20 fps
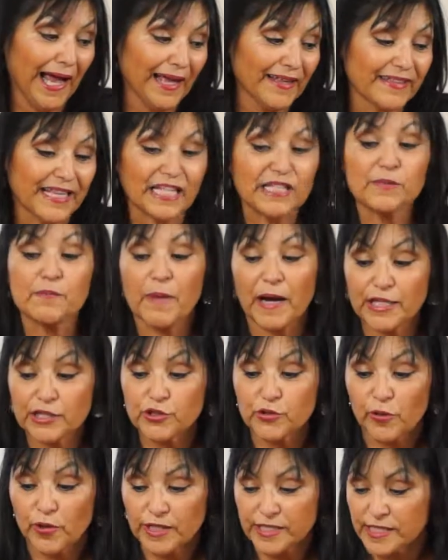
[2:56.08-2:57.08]
That's my
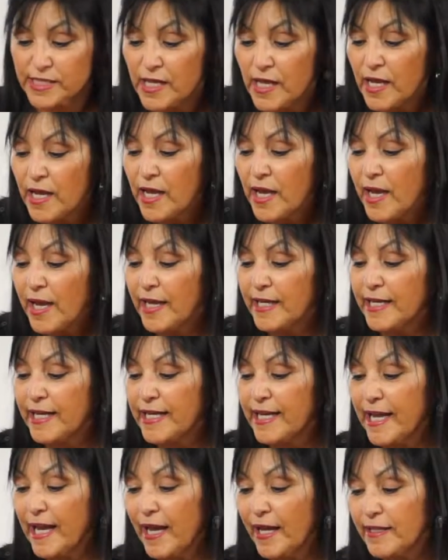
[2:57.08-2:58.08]
choice. And
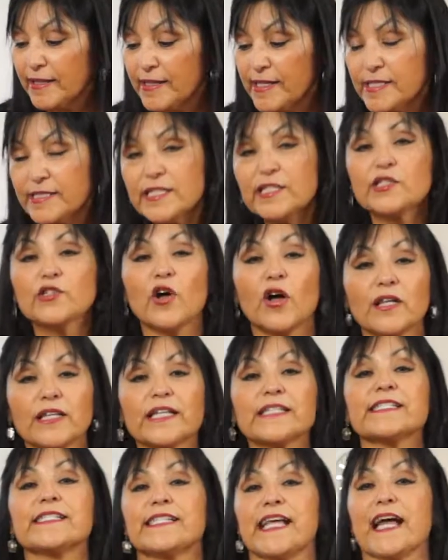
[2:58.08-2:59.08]
again, this is called
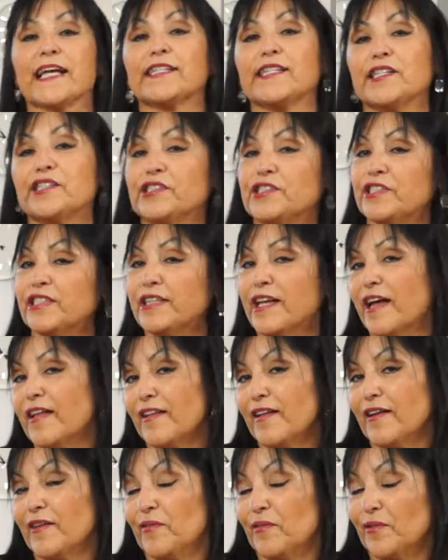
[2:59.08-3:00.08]
a stacked
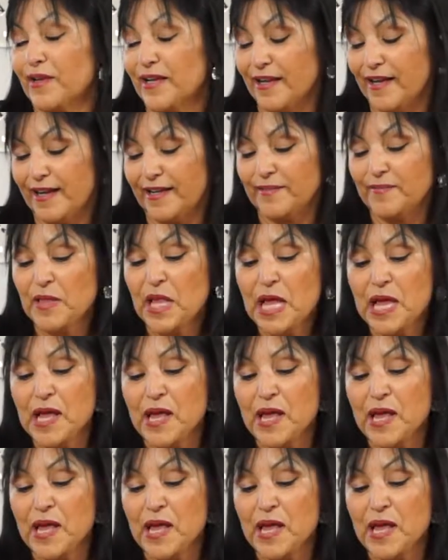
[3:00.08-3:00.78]
enchilada, okay?